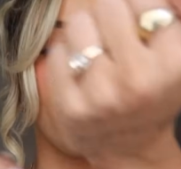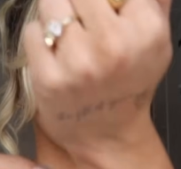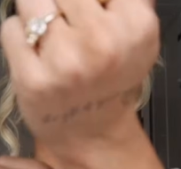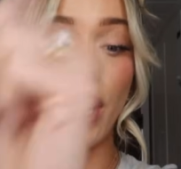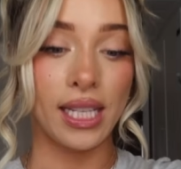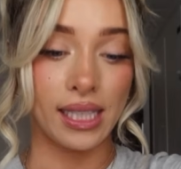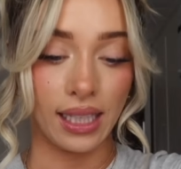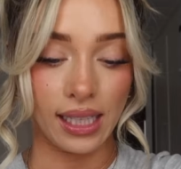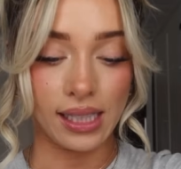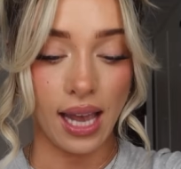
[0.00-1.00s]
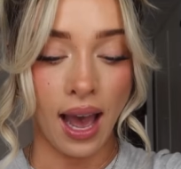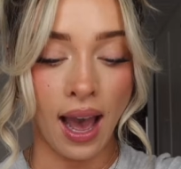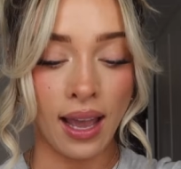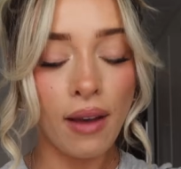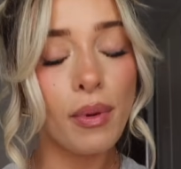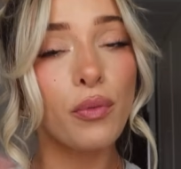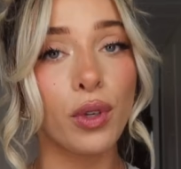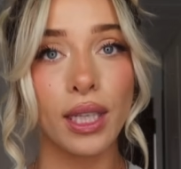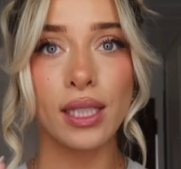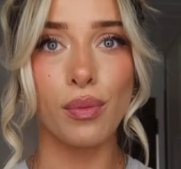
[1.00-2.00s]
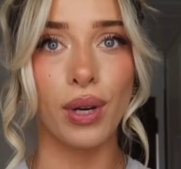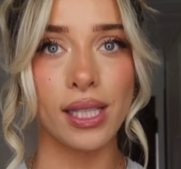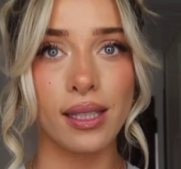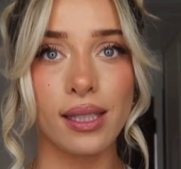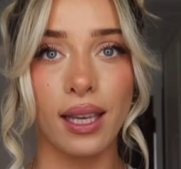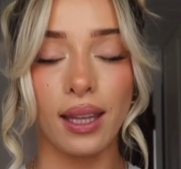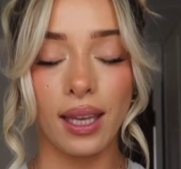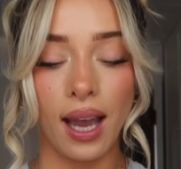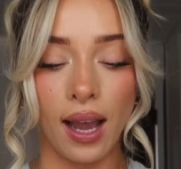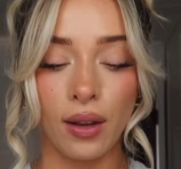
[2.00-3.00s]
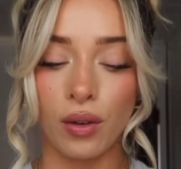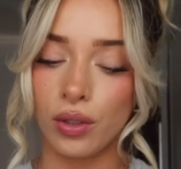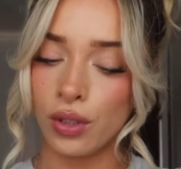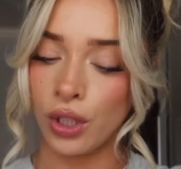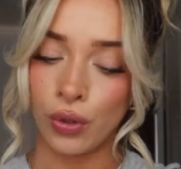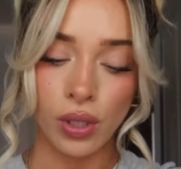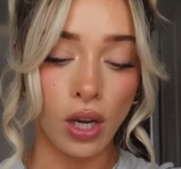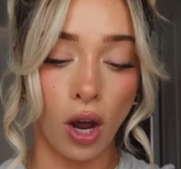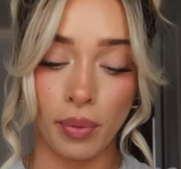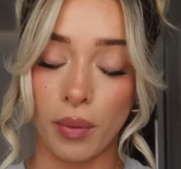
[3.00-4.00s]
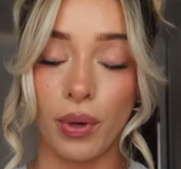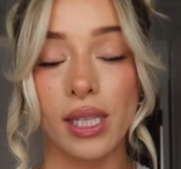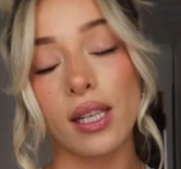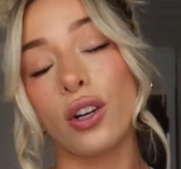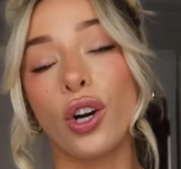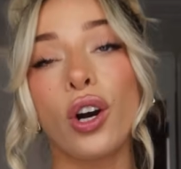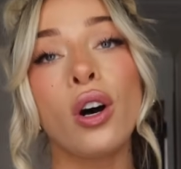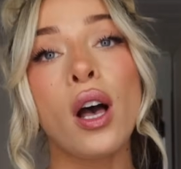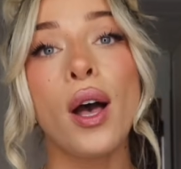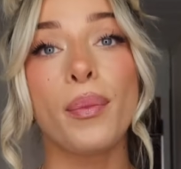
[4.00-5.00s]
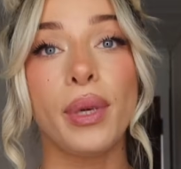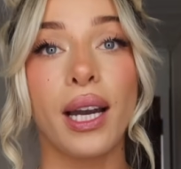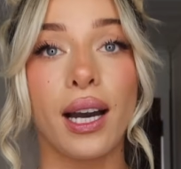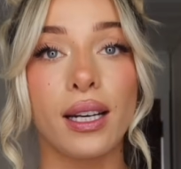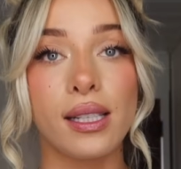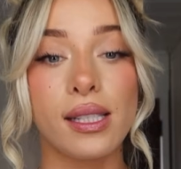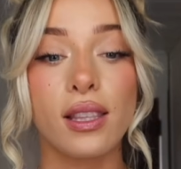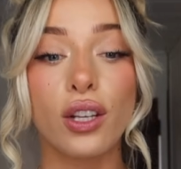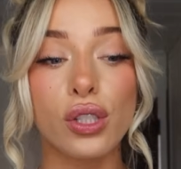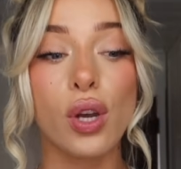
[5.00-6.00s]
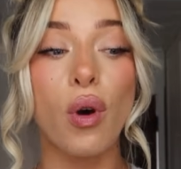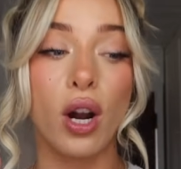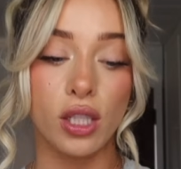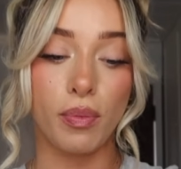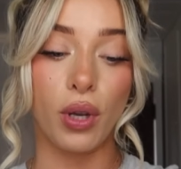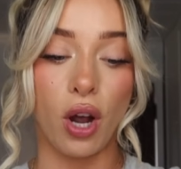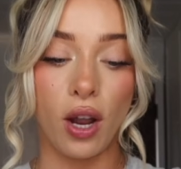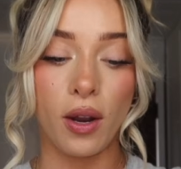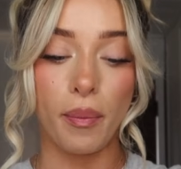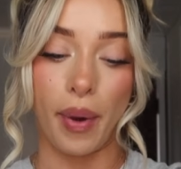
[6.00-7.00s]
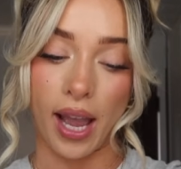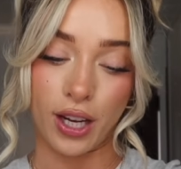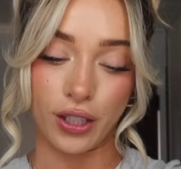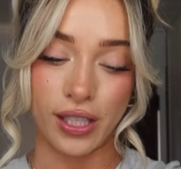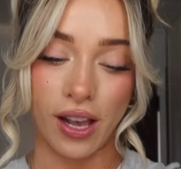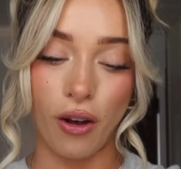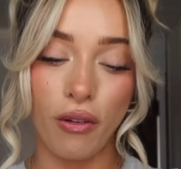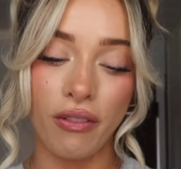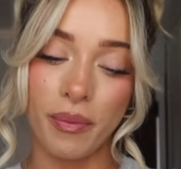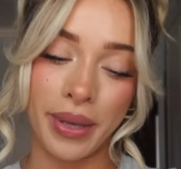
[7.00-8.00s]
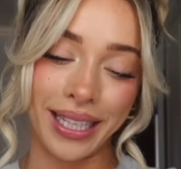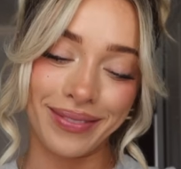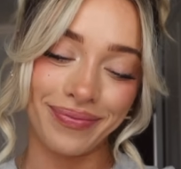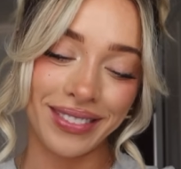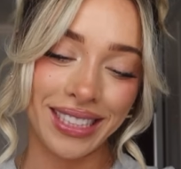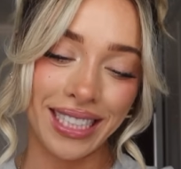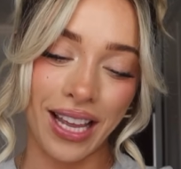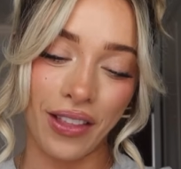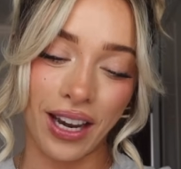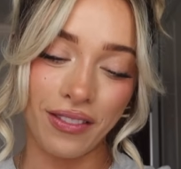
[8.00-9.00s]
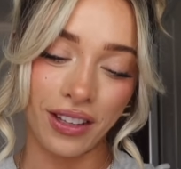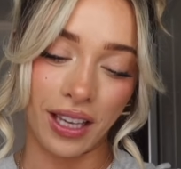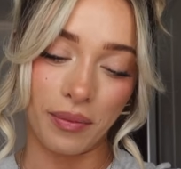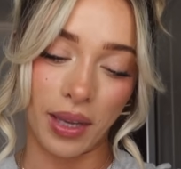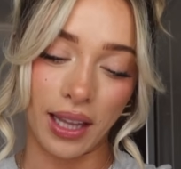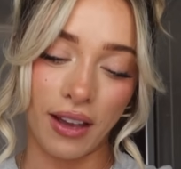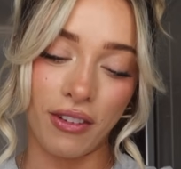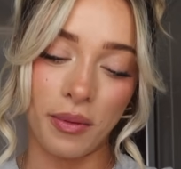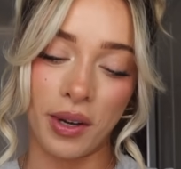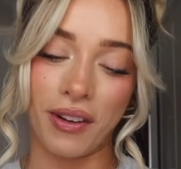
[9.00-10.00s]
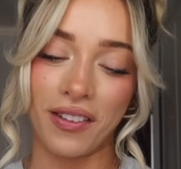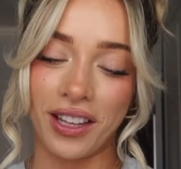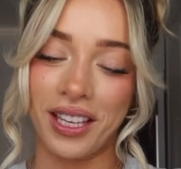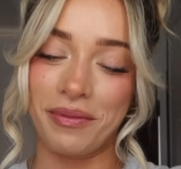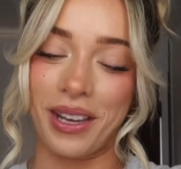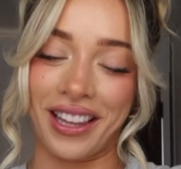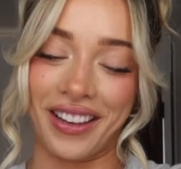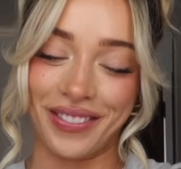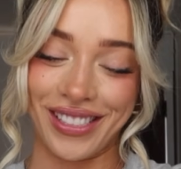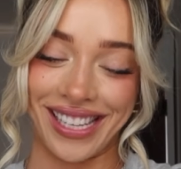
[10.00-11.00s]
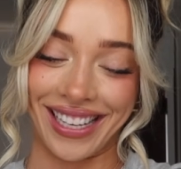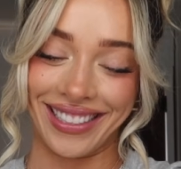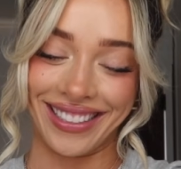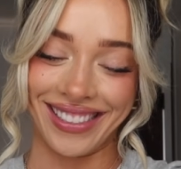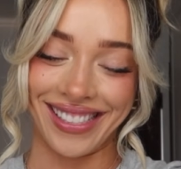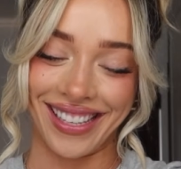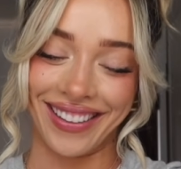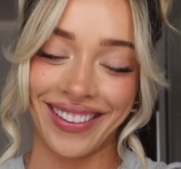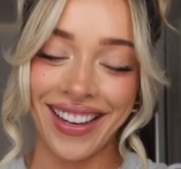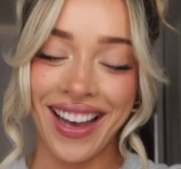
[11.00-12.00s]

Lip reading: the bracelets. I have been really into bracelets lately. I used to not be a bracelet girl because they're so hard to put on by yourself. But now that I have Clayton in my life, I mean, I've had Clayton in my life for 10 years, so